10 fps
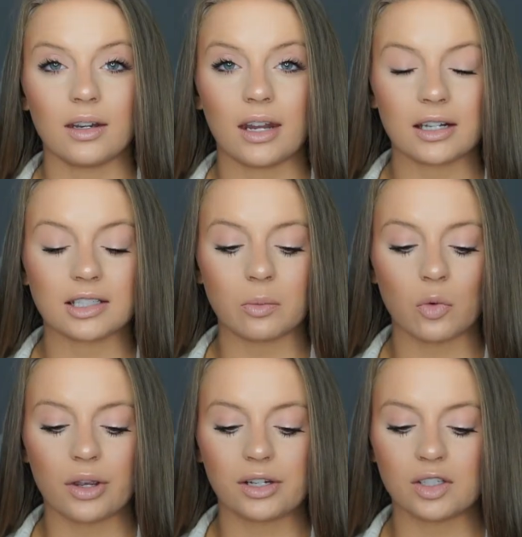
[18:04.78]
Next I'm
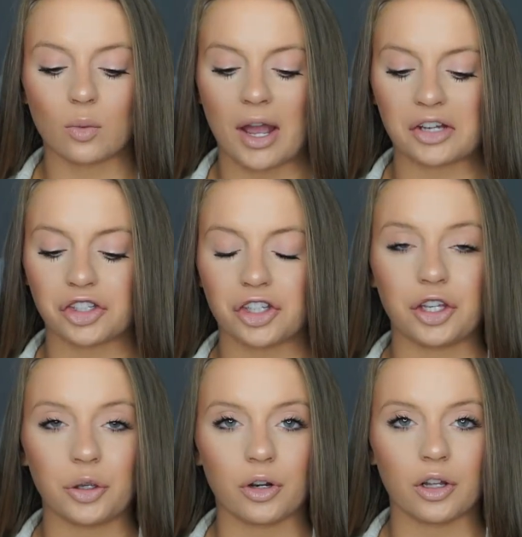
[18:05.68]
going to swatch
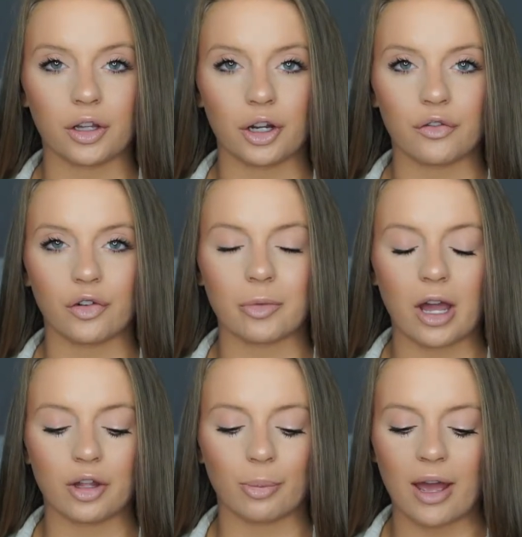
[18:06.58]
Cute Alert from
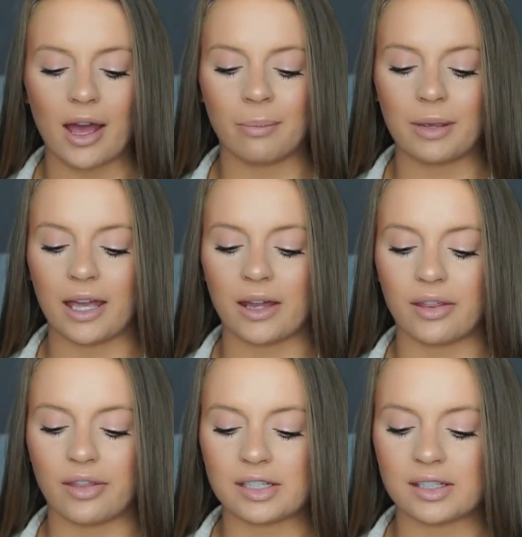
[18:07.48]
ColourPop,
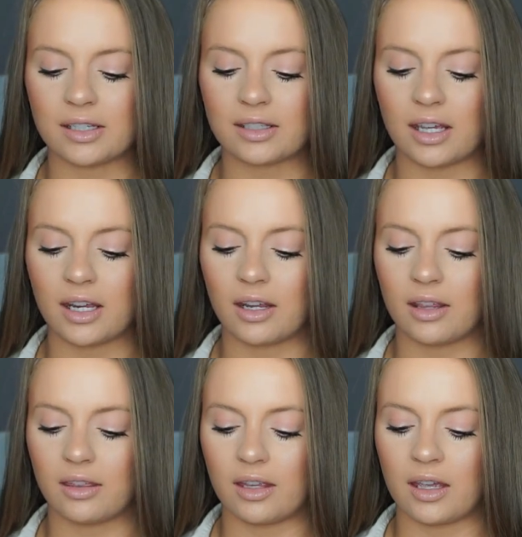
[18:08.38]
and this is
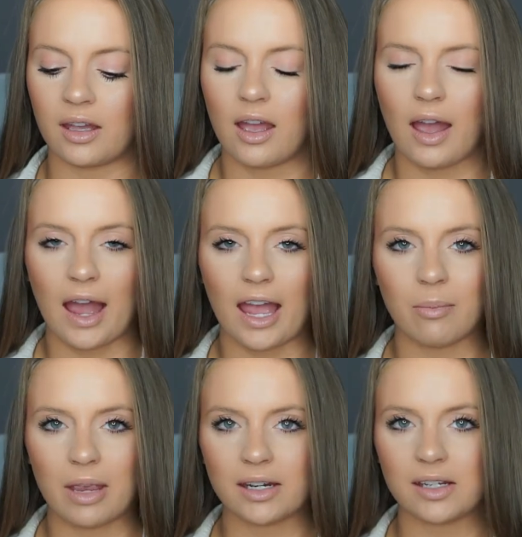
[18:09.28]
in the High
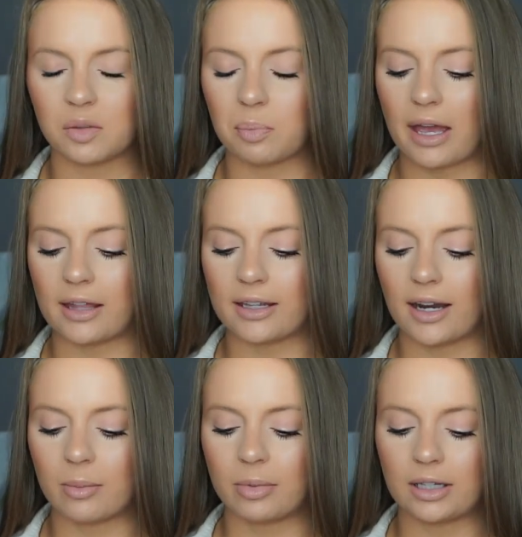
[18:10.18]
Maintenance palette,
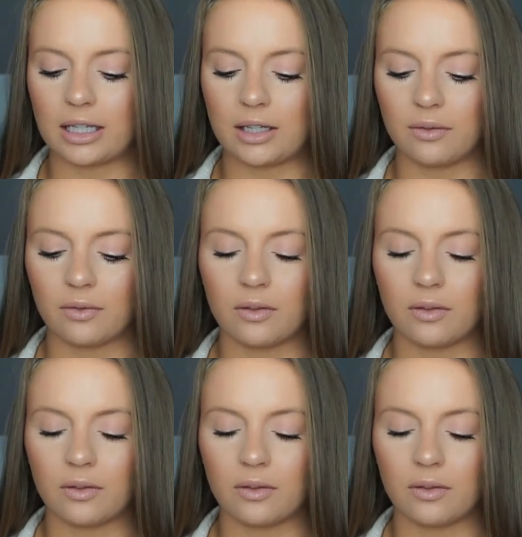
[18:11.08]
I believe.